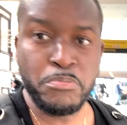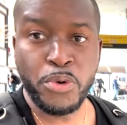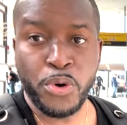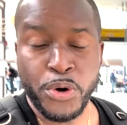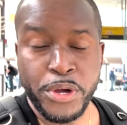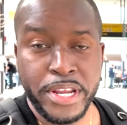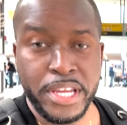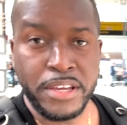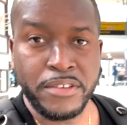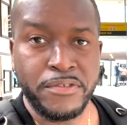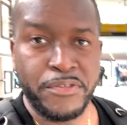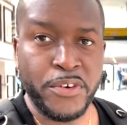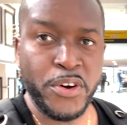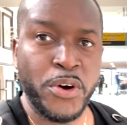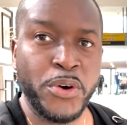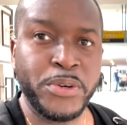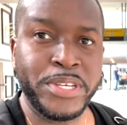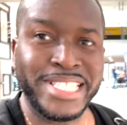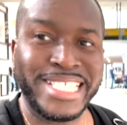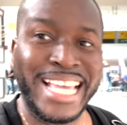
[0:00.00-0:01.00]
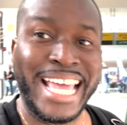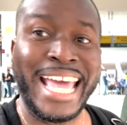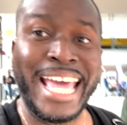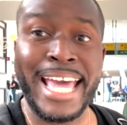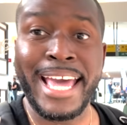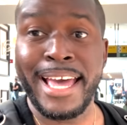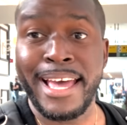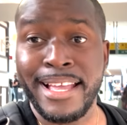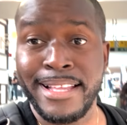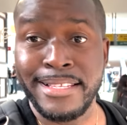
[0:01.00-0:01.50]
morning folks
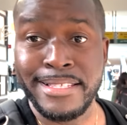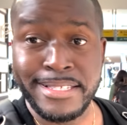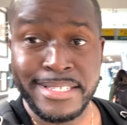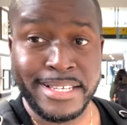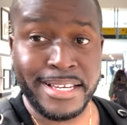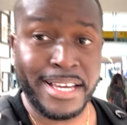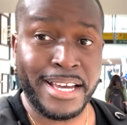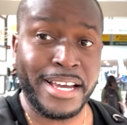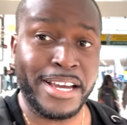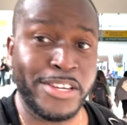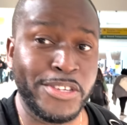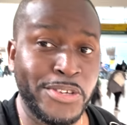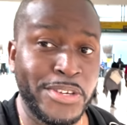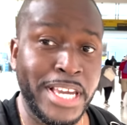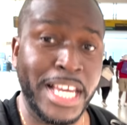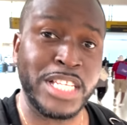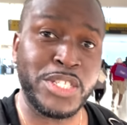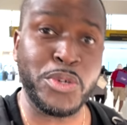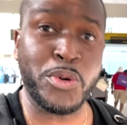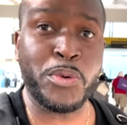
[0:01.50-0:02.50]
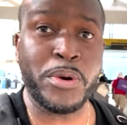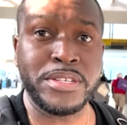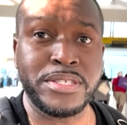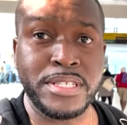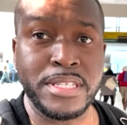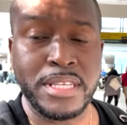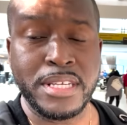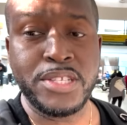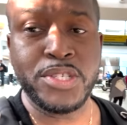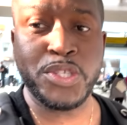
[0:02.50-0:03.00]
and uh, you guys
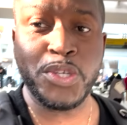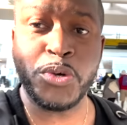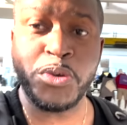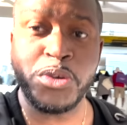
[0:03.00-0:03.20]
requested this so